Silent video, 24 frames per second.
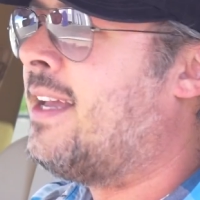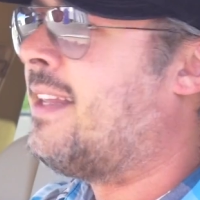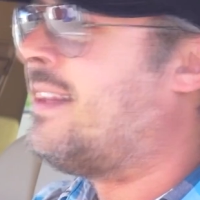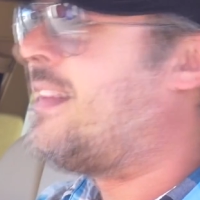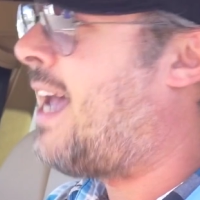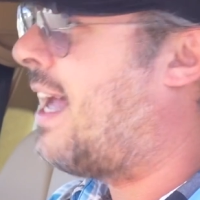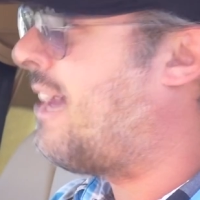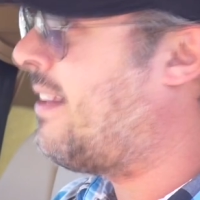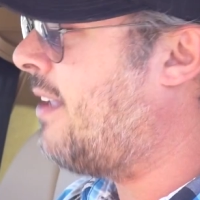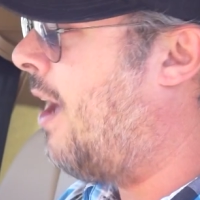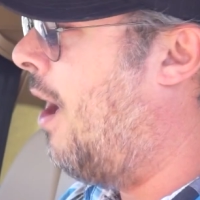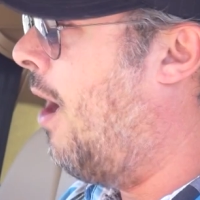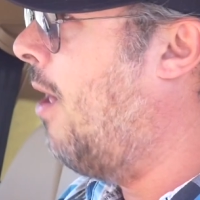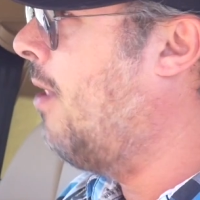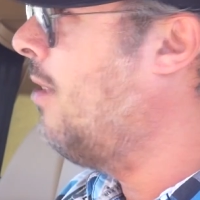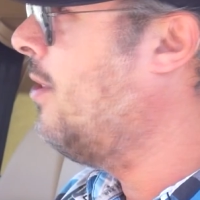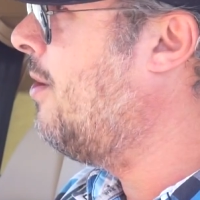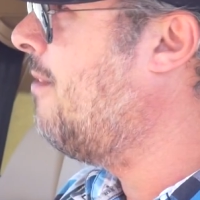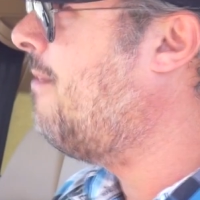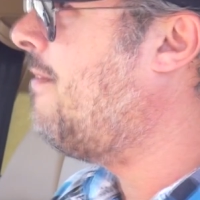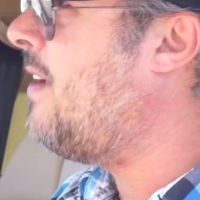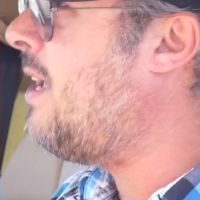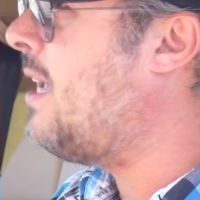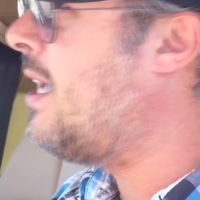that all
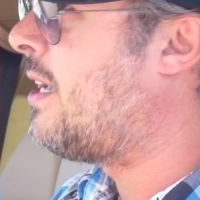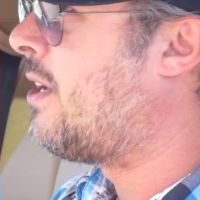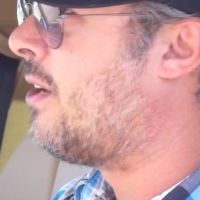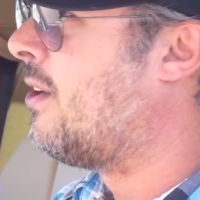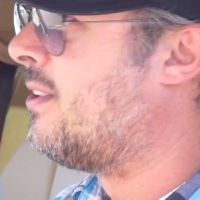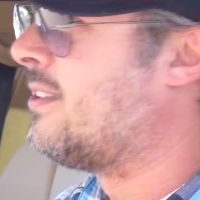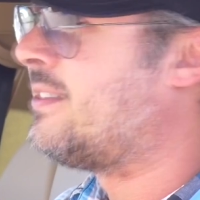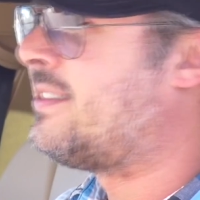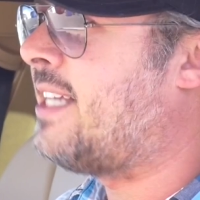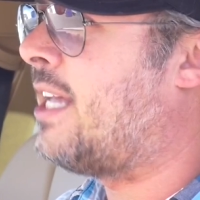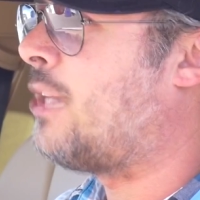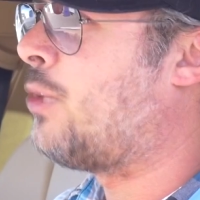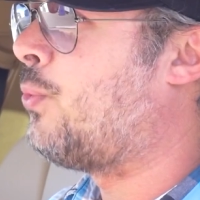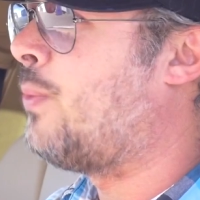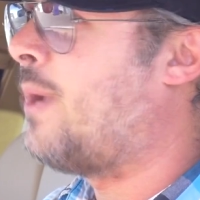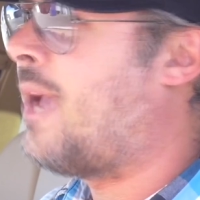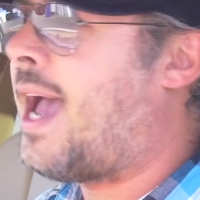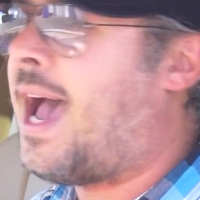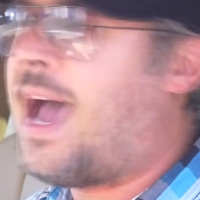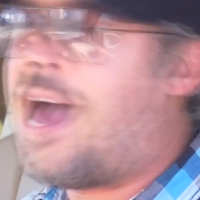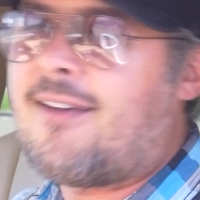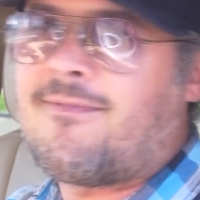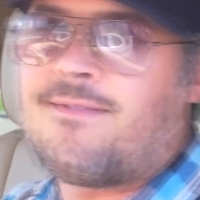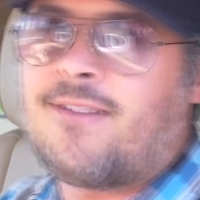the vehicles that we
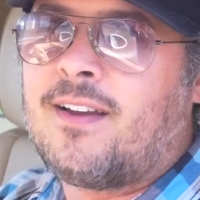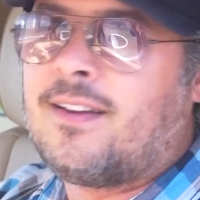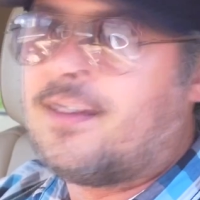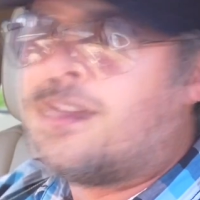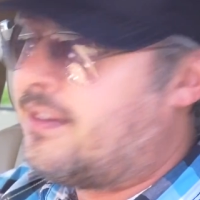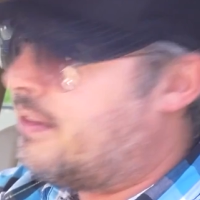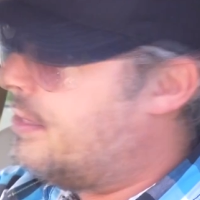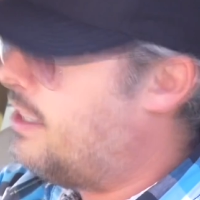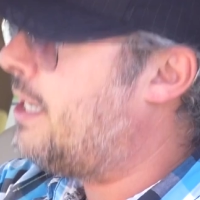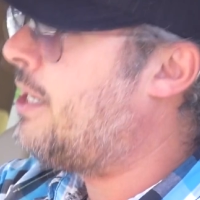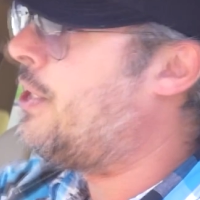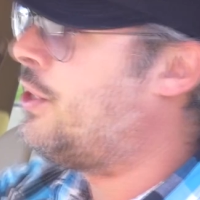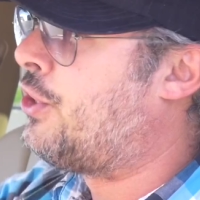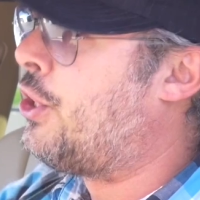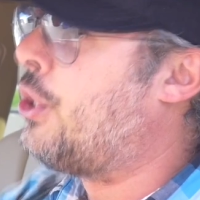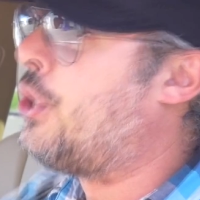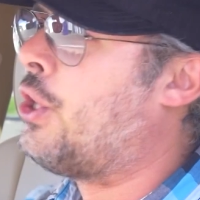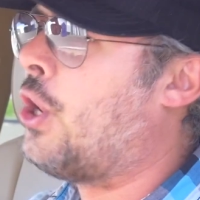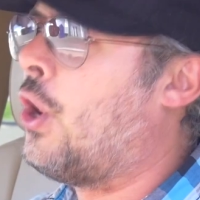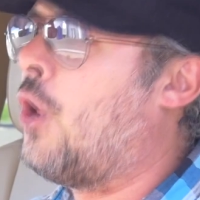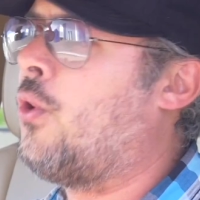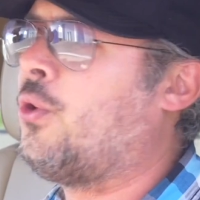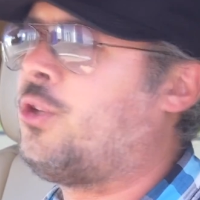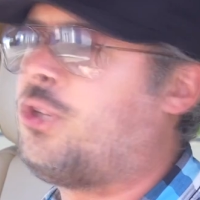have need to
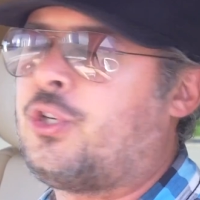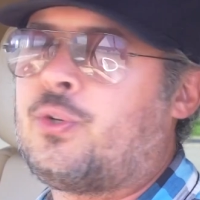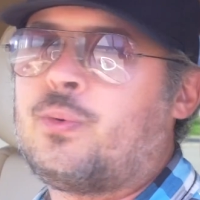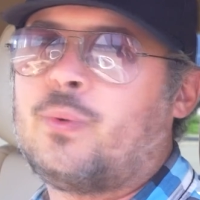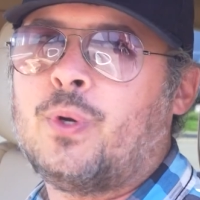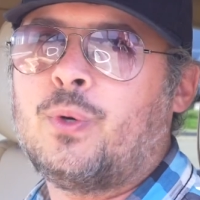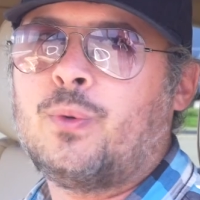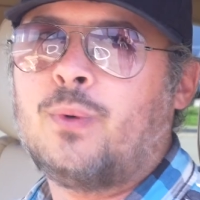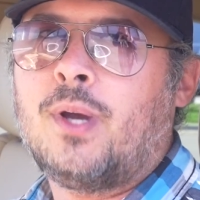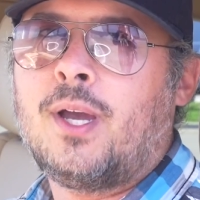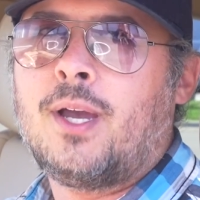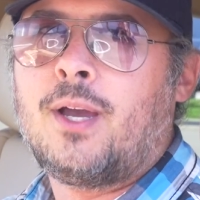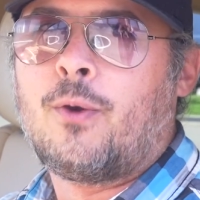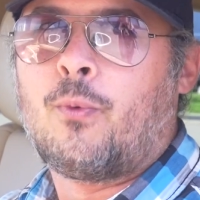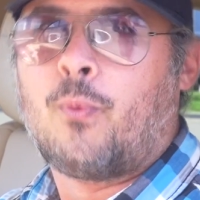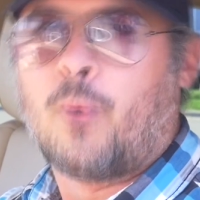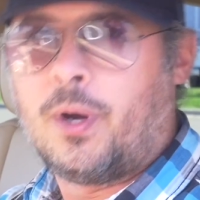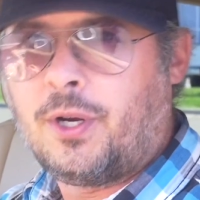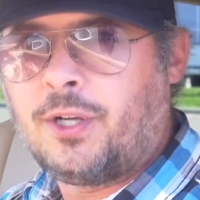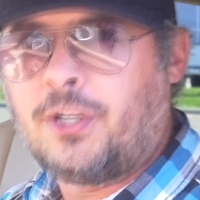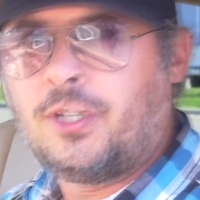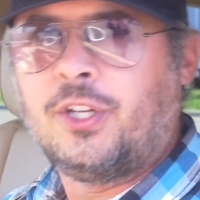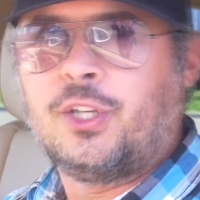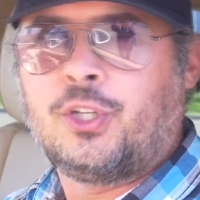go through. We're gonna